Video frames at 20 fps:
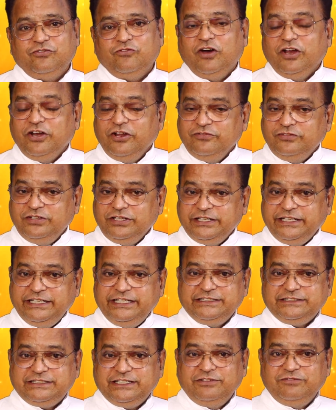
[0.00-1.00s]
One of the
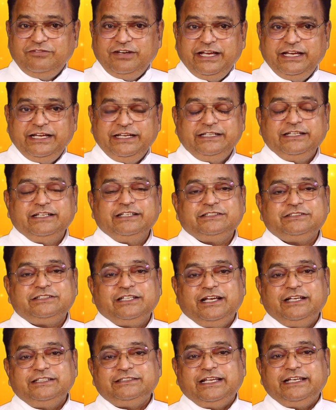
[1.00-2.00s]
reasons why
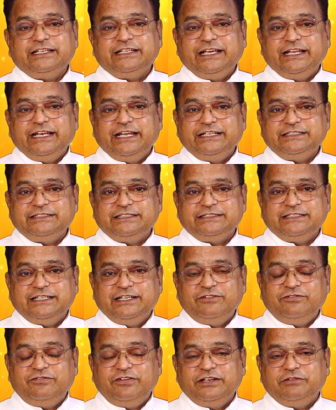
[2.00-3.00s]
church encourages
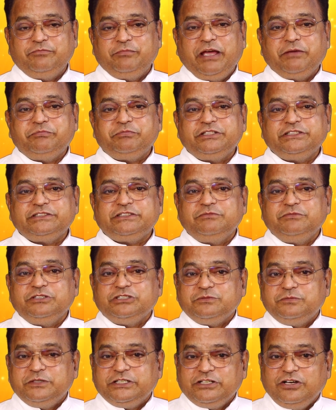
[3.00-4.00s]
infant baptism
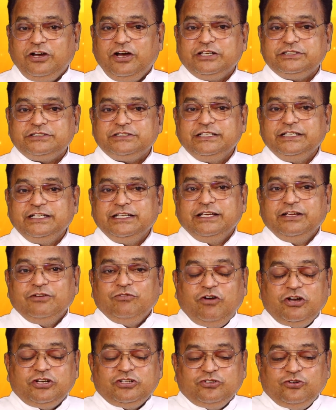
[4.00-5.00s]
is because
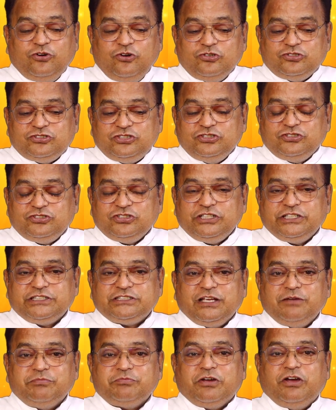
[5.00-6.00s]
what goes into the
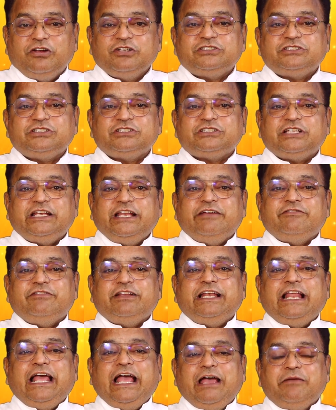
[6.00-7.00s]
subconscious
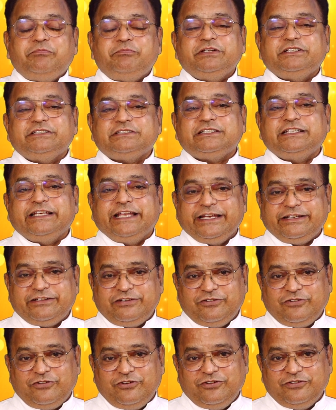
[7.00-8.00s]
level happens
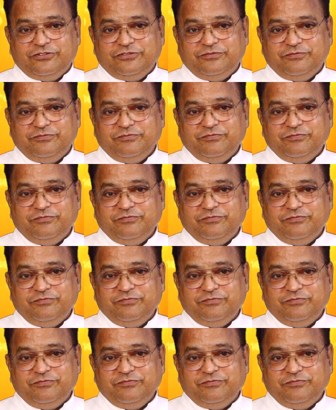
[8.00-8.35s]
later on.